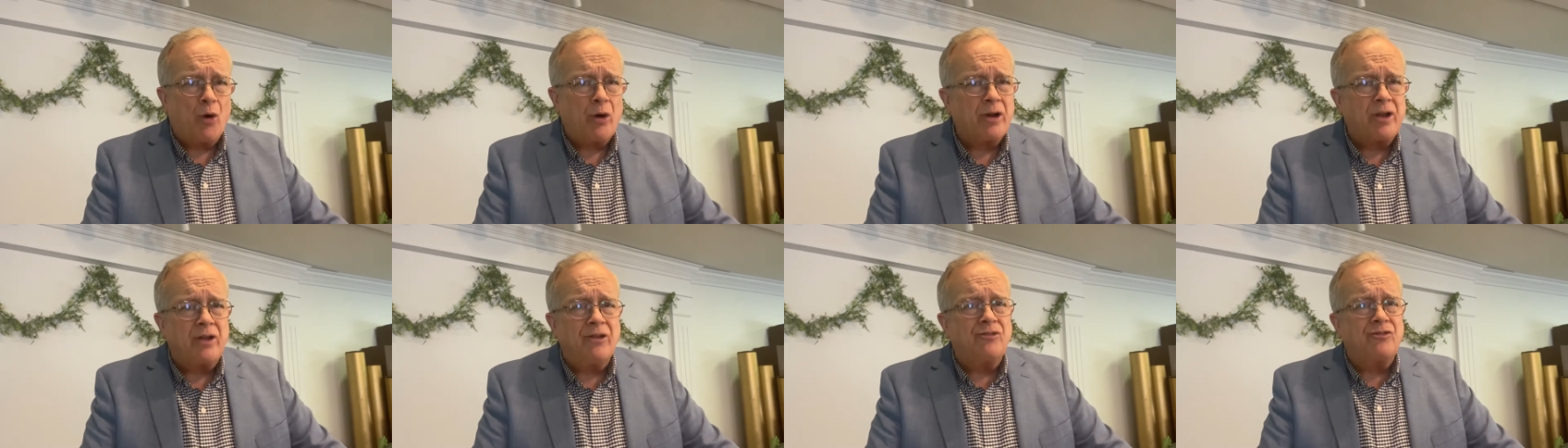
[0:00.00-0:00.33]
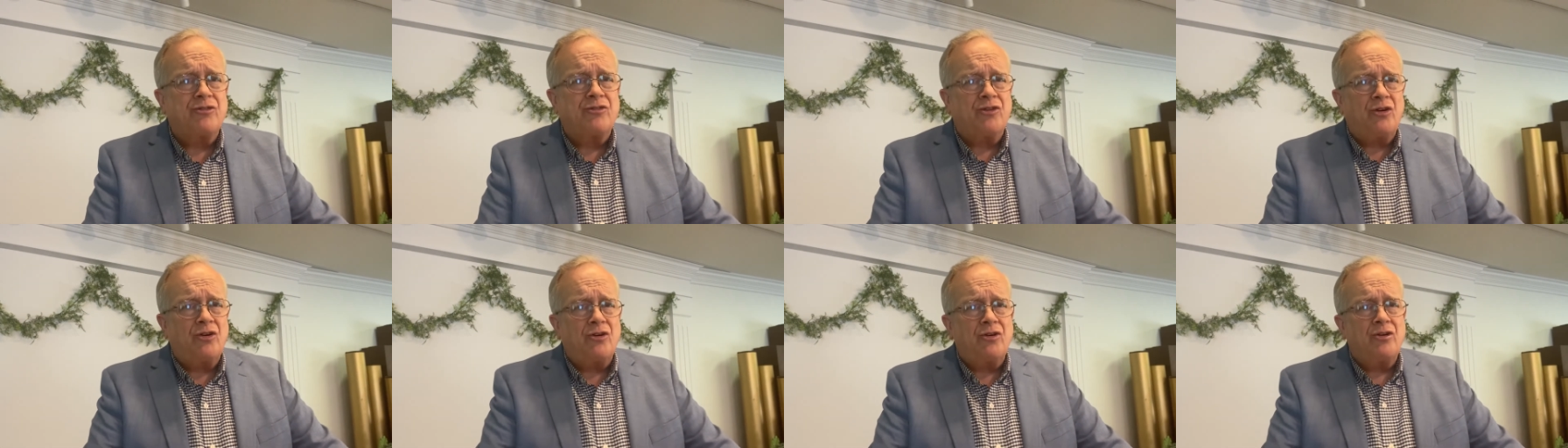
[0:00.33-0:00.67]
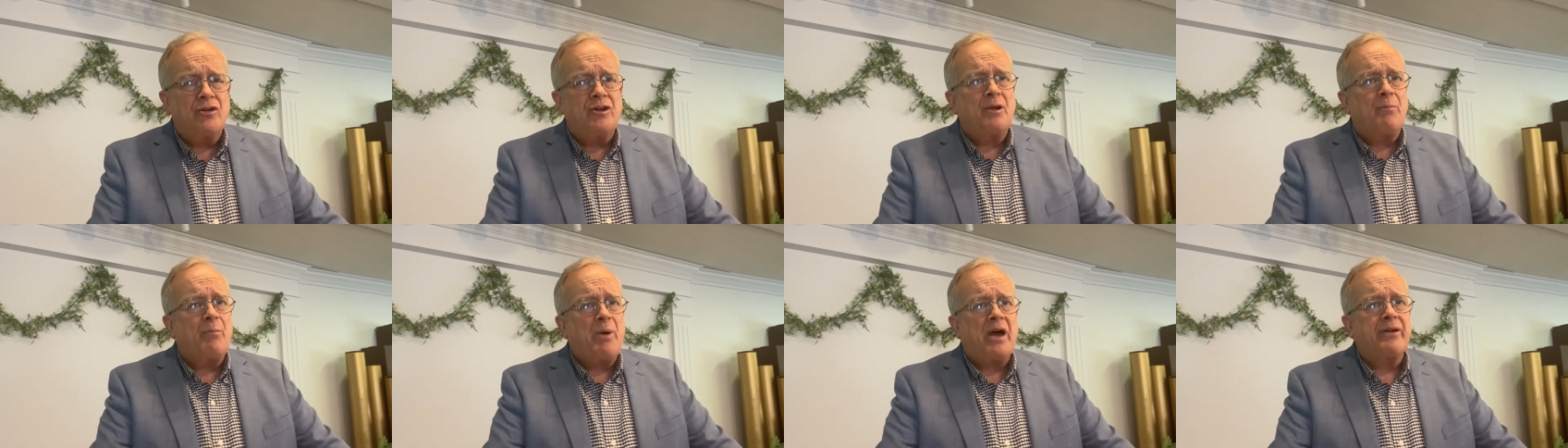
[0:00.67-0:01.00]
concerned
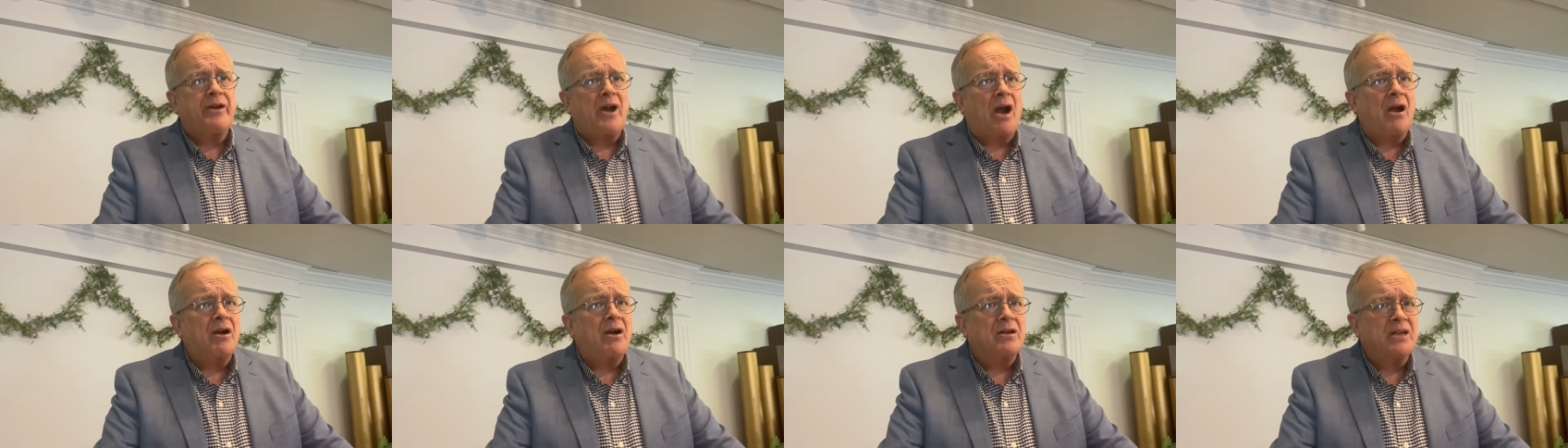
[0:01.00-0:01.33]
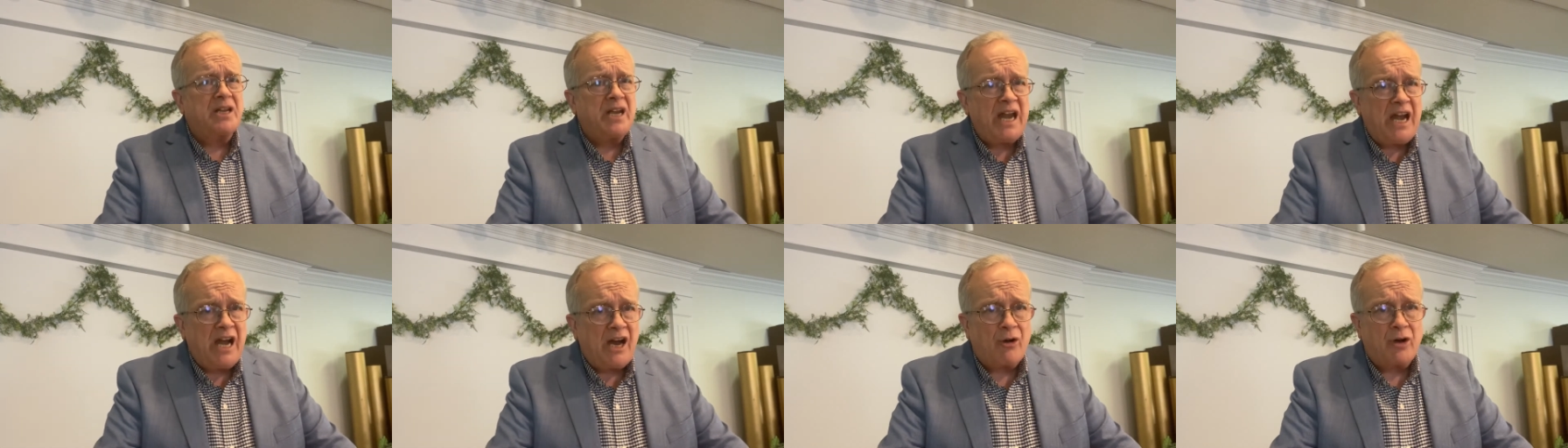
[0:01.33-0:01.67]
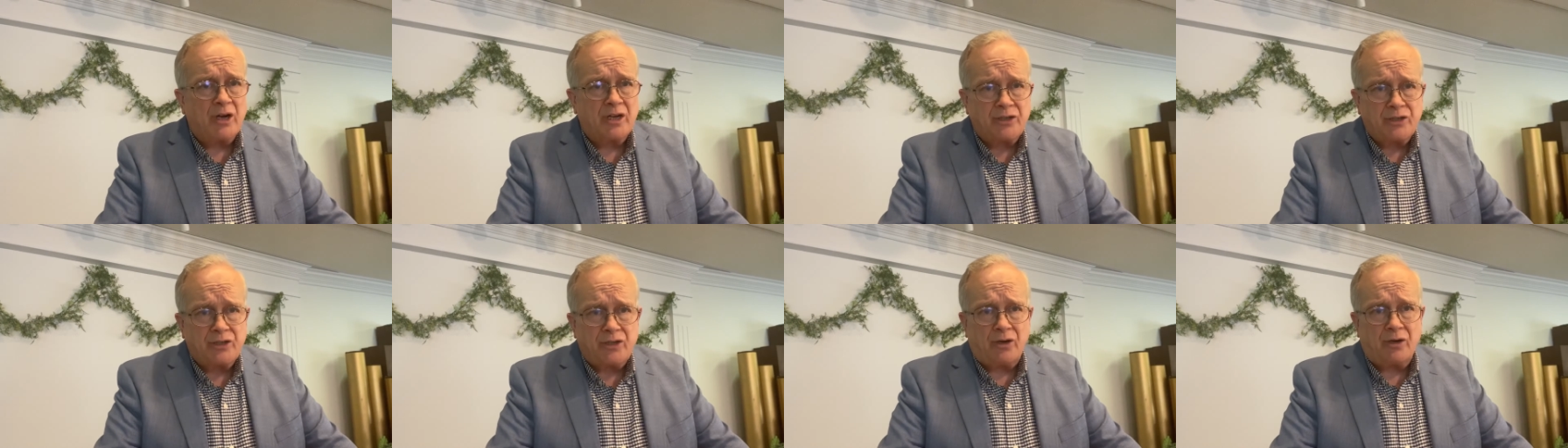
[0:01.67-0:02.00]
about our
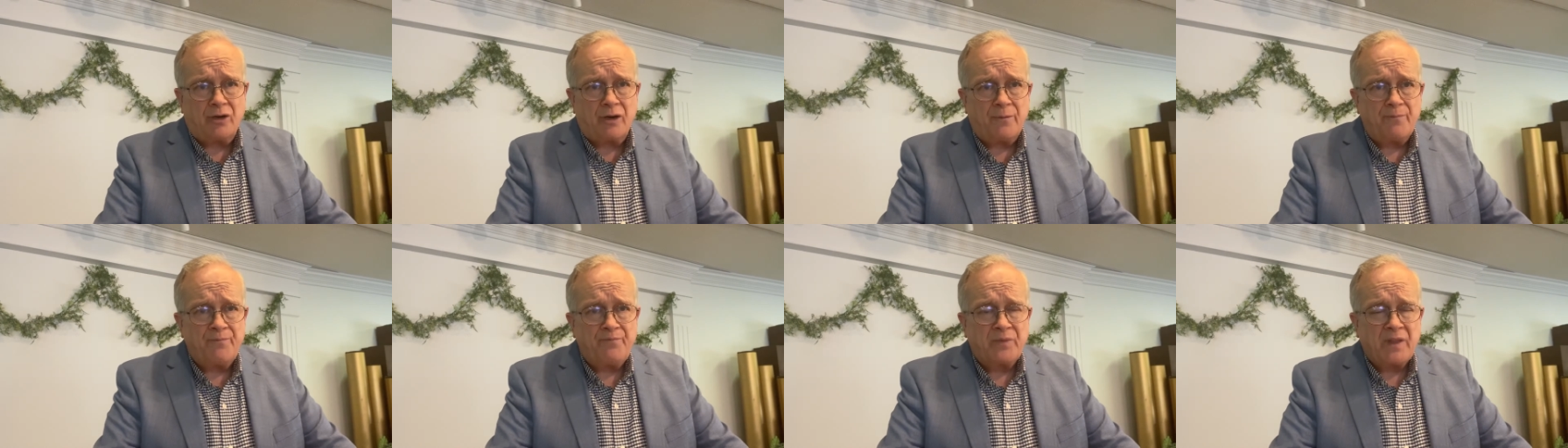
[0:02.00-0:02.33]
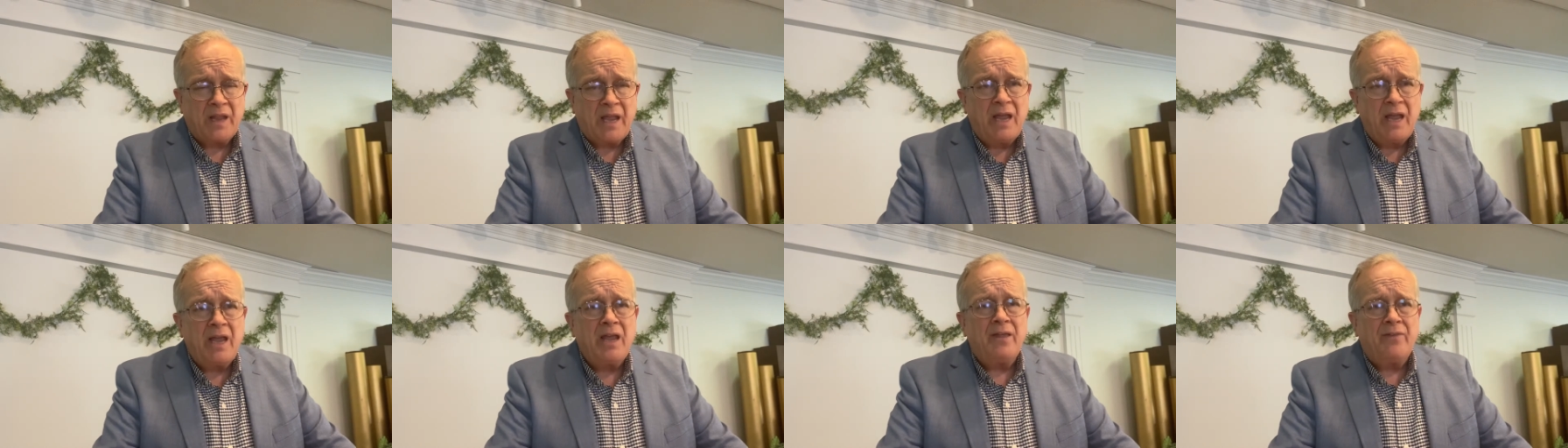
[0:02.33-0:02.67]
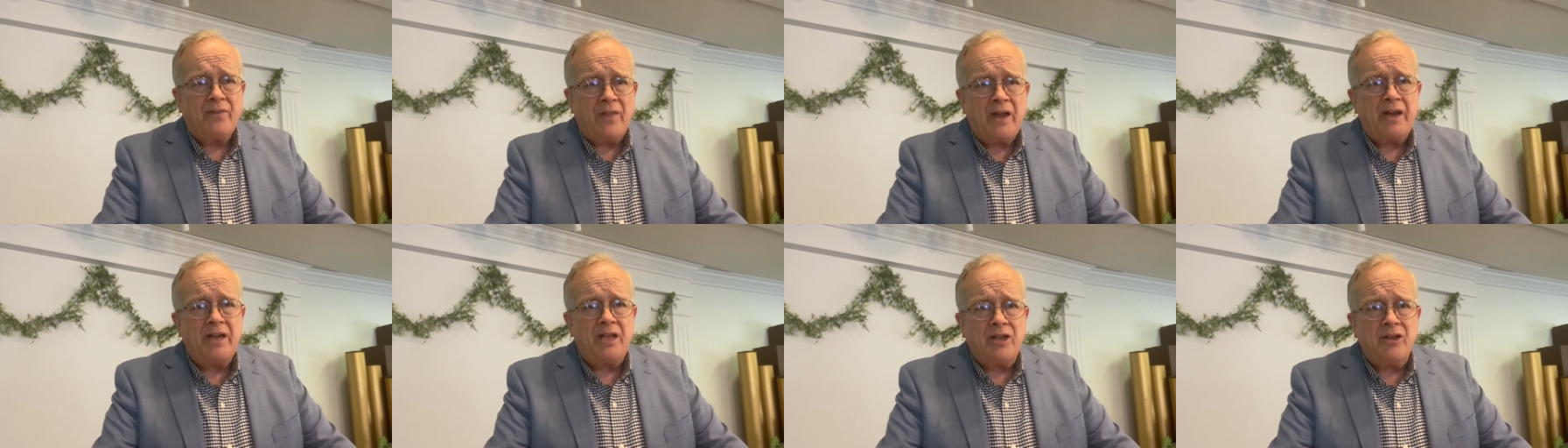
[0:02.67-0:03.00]
character
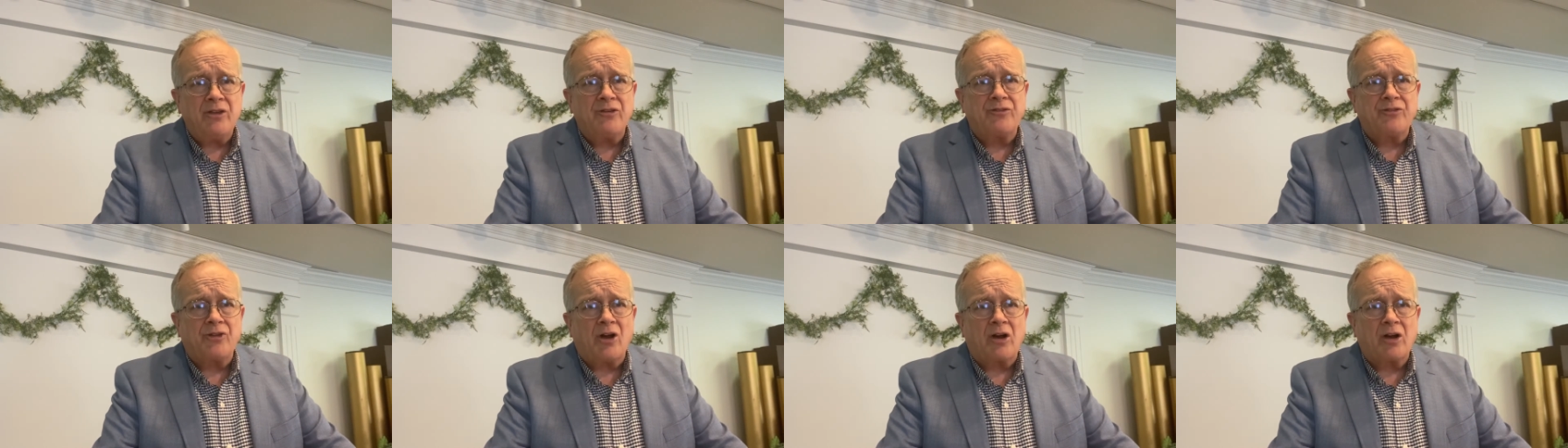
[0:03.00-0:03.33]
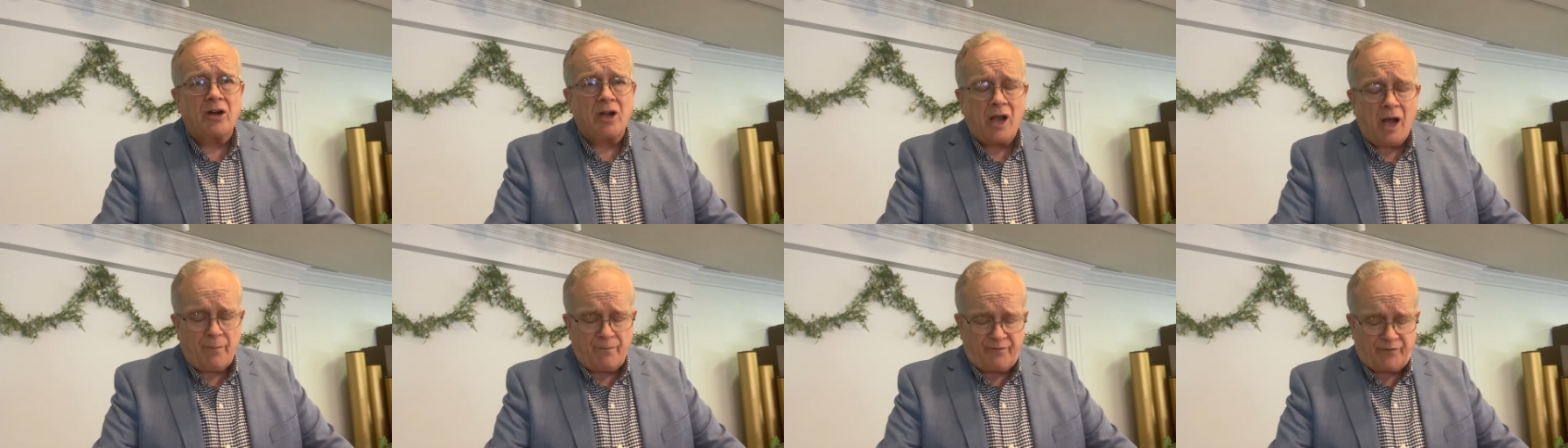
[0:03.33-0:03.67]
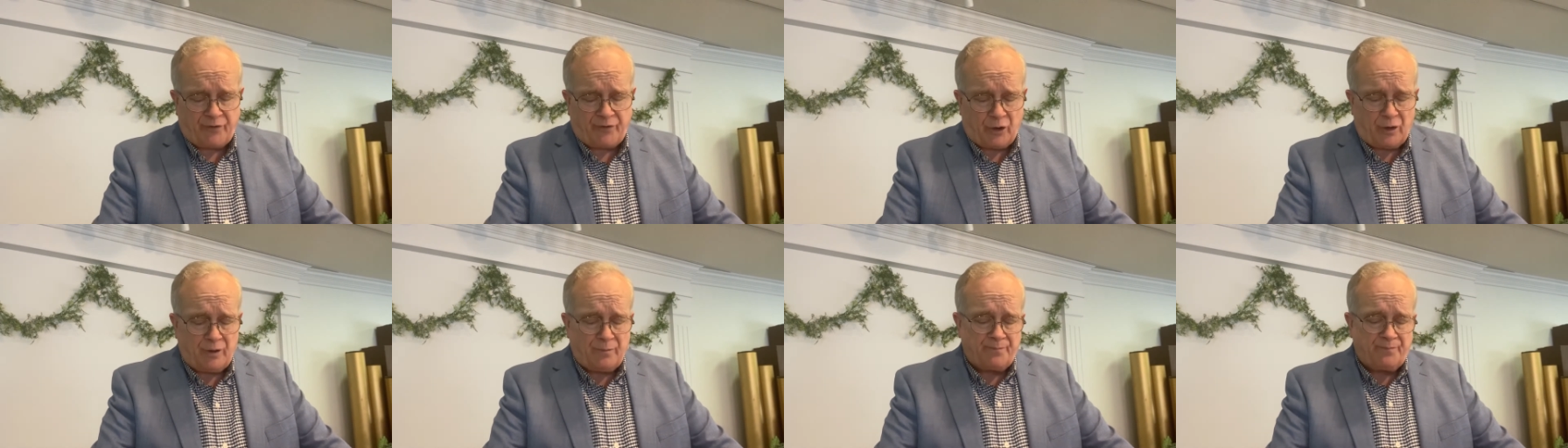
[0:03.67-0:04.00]
than he is our
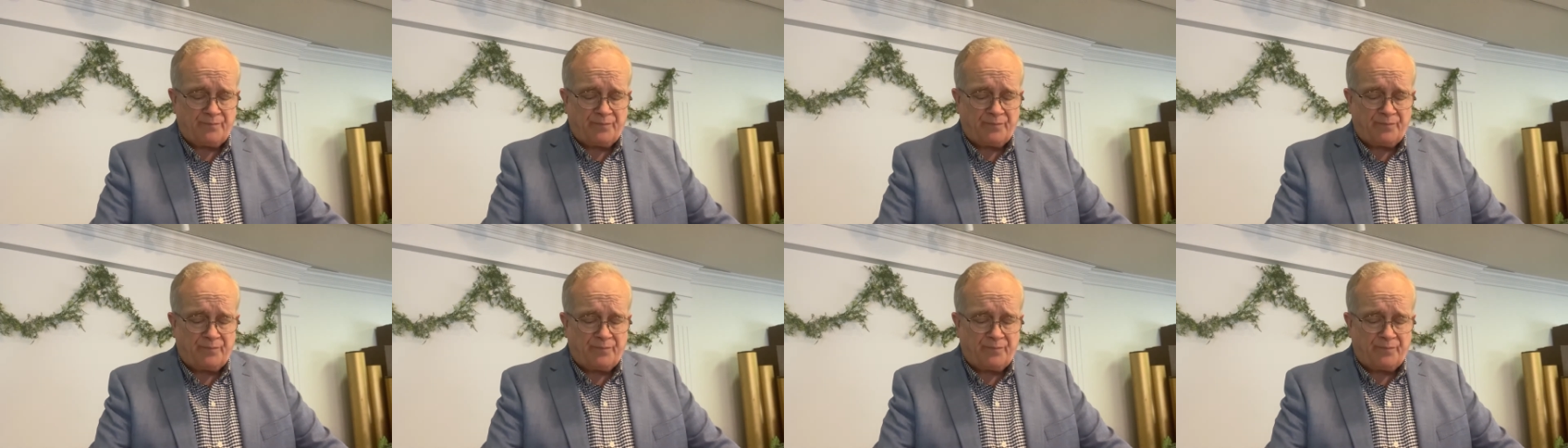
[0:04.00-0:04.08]
comfort.